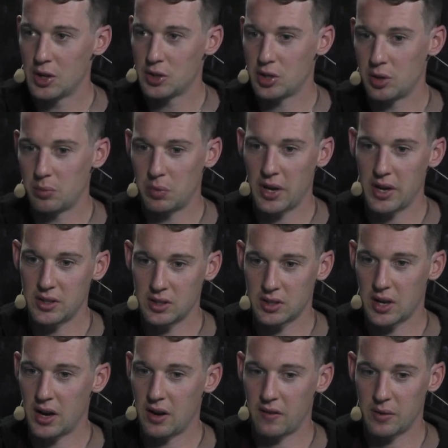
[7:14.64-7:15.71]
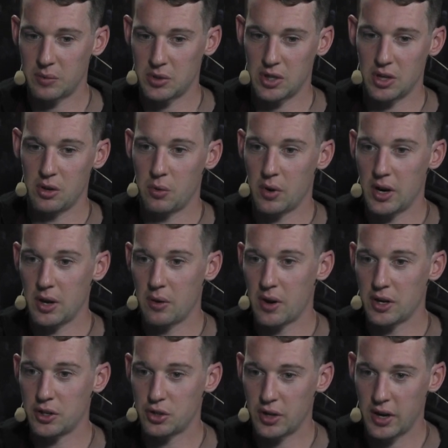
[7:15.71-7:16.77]
certain place. It's kind of up to you where you
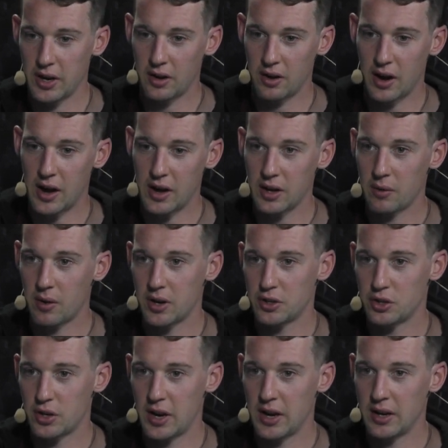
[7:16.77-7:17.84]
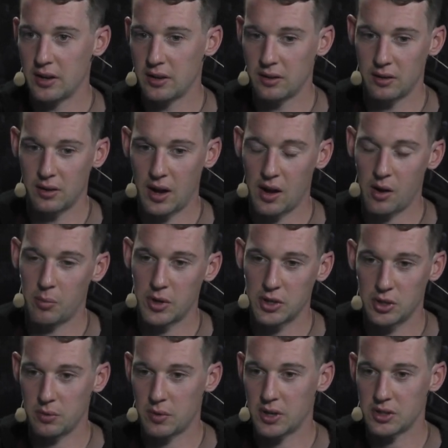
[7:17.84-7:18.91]
want to train or how you want to train and how
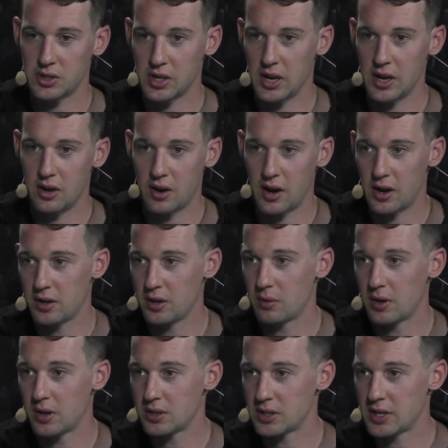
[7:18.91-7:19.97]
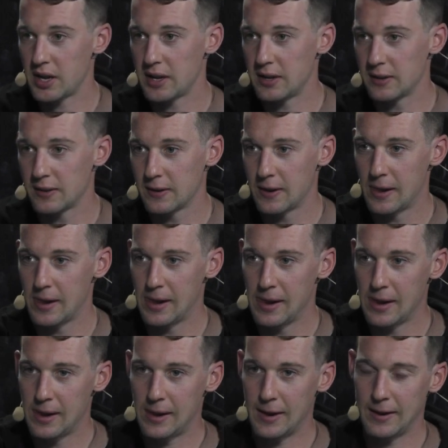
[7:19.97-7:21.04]
much you want to skate or how you want to skate.
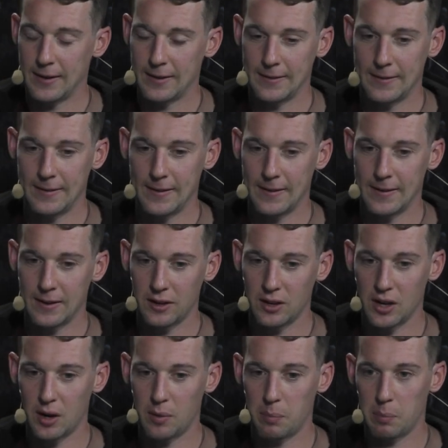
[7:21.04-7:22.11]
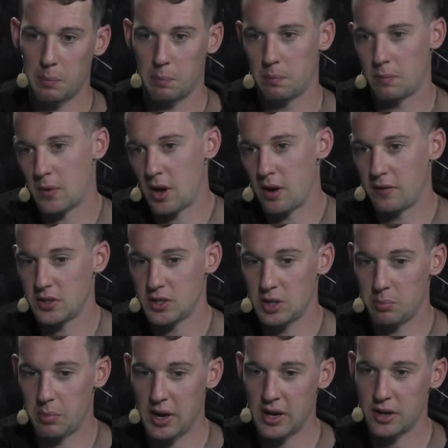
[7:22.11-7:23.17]
And you got to obviously
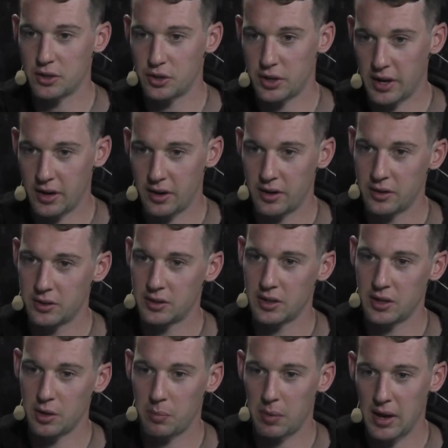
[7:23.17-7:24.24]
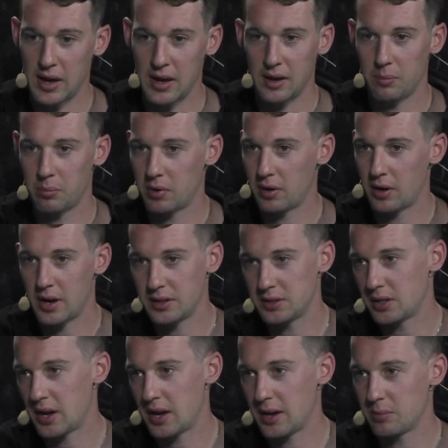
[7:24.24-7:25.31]
you pay your trainers and then you pay per
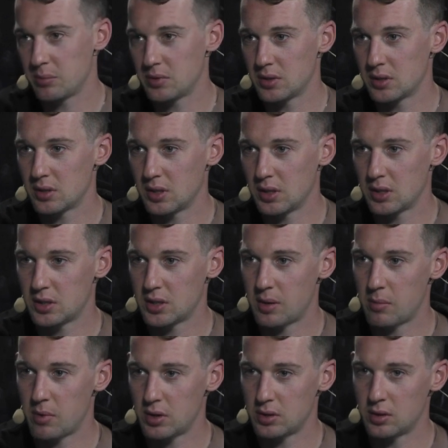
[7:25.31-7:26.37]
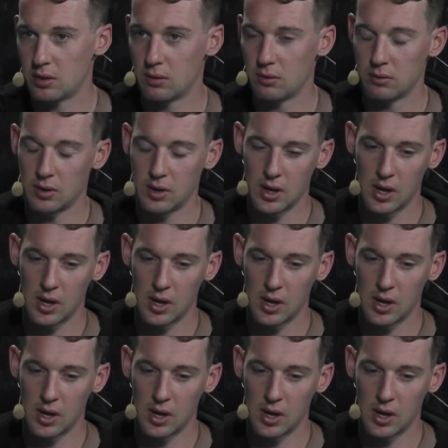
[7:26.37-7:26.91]
ice times in the summer. So